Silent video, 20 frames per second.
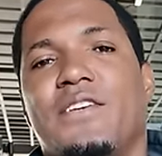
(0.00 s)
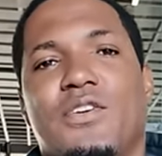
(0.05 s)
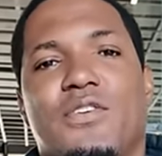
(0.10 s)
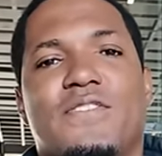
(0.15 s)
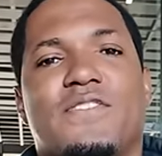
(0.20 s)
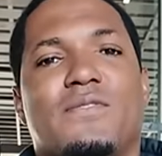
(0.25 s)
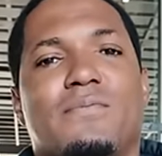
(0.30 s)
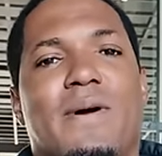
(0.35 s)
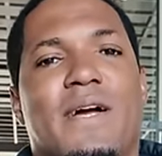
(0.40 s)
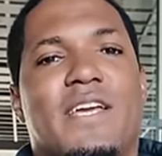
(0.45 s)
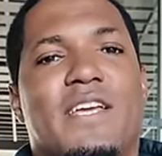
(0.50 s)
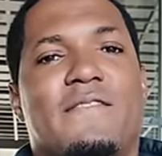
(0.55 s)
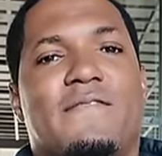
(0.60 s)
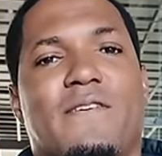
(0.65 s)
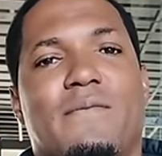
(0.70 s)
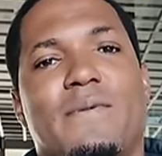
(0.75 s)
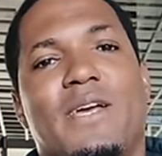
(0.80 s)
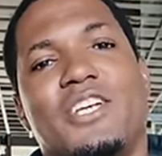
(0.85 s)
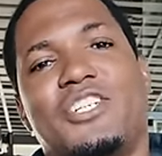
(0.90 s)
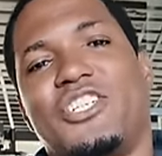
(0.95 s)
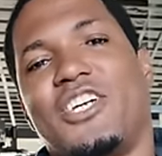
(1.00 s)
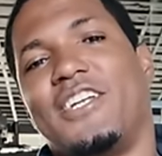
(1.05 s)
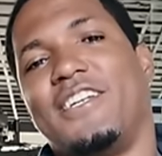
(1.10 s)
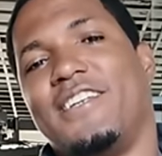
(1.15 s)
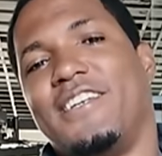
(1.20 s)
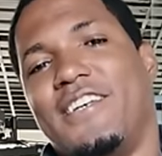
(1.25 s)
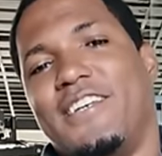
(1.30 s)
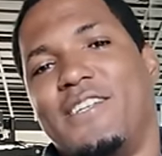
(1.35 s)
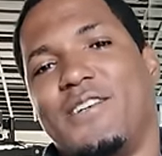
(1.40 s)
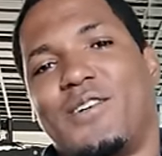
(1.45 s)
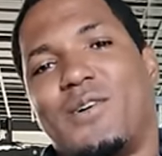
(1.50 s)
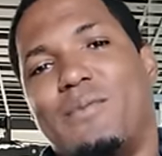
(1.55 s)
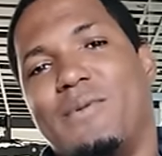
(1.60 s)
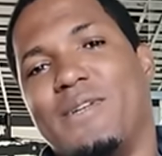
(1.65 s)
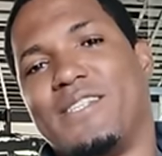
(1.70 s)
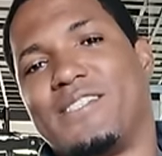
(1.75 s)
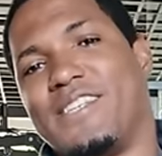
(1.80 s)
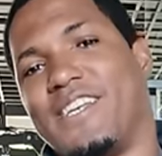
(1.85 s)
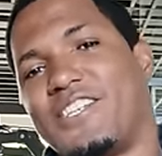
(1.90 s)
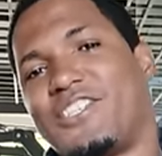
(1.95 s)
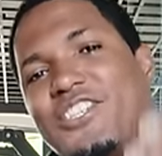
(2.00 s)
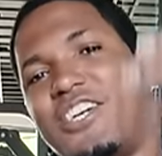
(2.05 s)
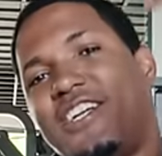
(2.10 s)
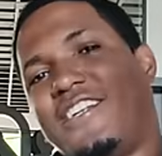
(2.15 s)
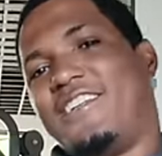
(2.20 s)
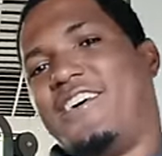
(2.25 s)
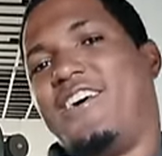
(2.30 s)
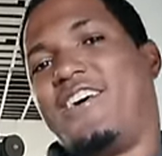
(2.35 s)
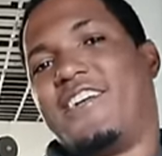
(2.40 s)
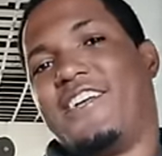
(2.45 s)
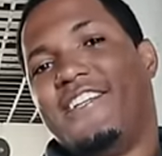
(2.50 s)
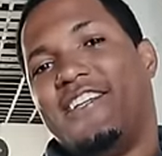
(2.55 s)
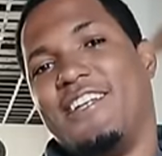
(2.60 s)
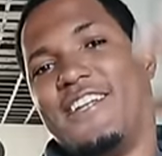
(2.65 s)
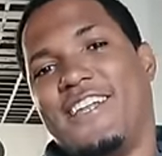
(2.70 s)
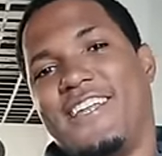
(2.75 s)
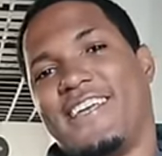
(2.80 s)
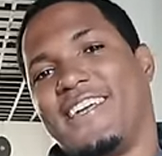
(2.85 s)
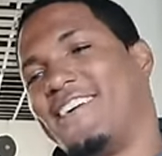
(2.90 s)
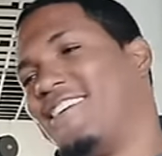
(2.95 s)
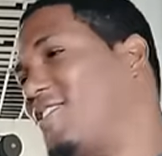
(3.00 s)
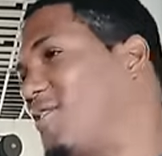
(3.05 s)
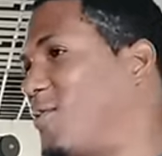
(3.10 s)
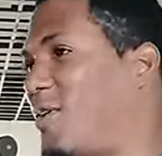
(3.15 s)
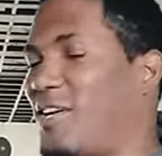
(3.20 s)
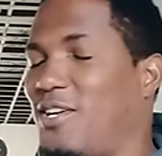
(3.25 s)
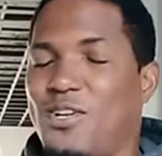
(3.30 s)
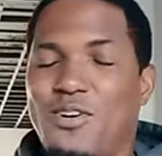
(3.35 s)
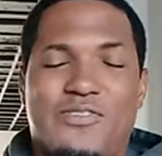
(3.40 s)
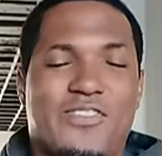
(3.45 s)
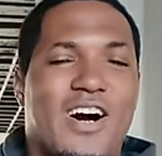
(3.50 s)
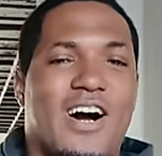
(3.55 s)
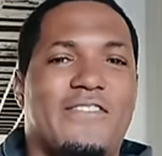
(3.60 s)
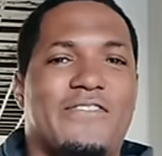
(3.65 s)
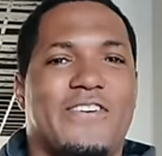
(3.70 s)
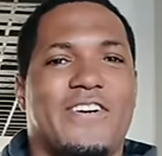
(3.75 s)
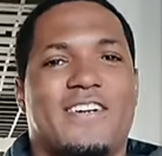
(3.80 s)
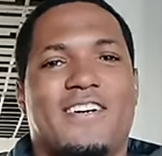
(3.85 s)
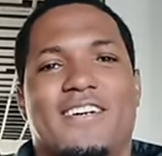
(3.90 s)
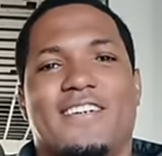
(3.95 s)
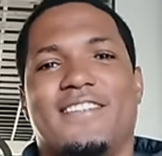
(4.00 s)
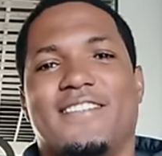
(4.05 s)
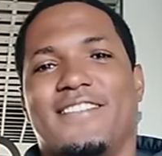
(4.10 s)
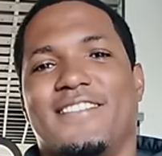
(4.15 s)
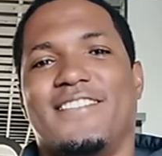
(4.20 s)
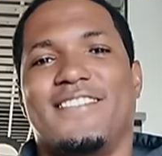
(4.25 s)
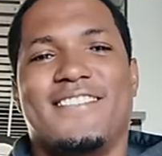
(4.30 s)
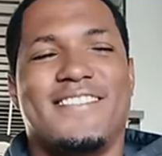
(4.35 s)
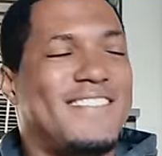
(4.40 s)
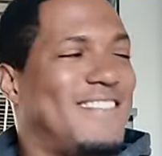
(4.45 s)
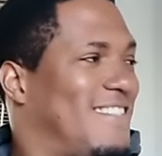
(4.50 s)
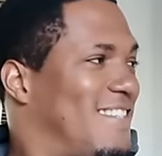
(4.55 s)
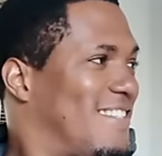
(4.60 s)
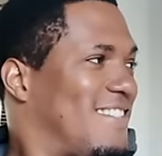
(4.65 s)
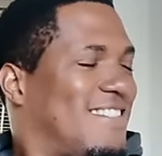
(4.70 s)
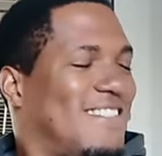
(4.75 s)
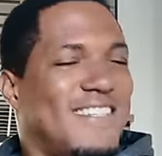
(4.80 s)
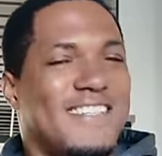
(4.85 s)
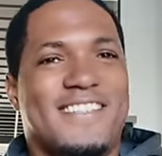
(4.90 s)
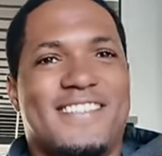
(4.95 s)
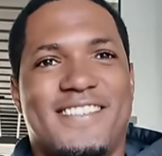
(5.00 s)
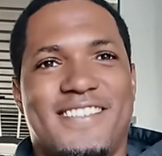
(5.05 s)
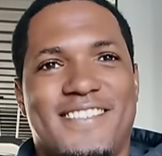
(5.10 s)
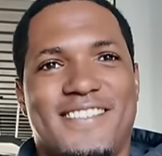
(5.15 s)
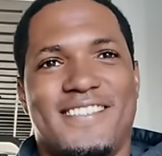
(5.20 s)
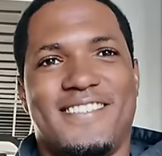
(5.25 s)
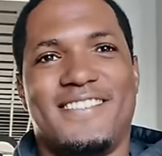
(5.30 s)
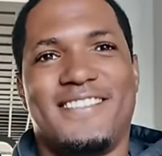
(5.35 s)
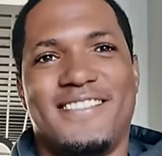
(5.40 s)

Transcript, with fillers: you see my information in the comment section or in the link, One Love Africa. Okay.